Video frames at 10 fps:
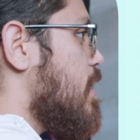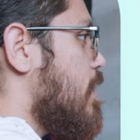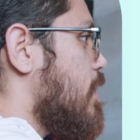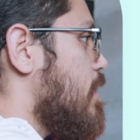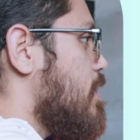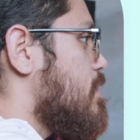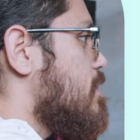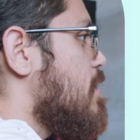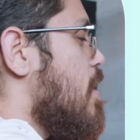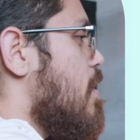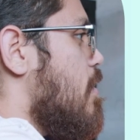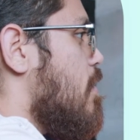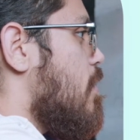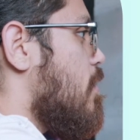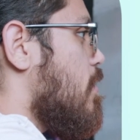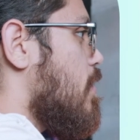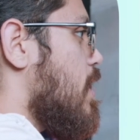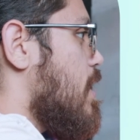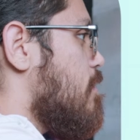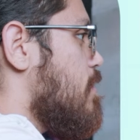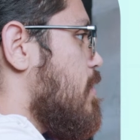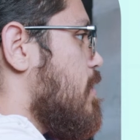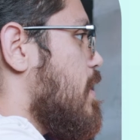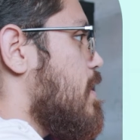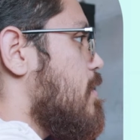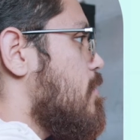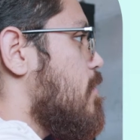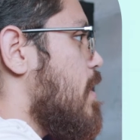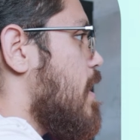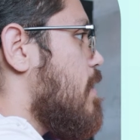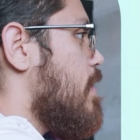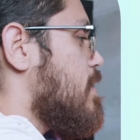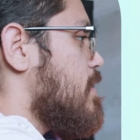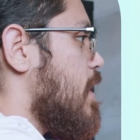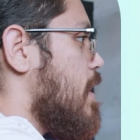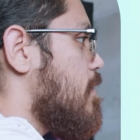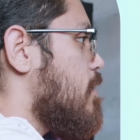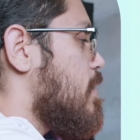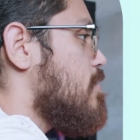areas are everything that you have as a category.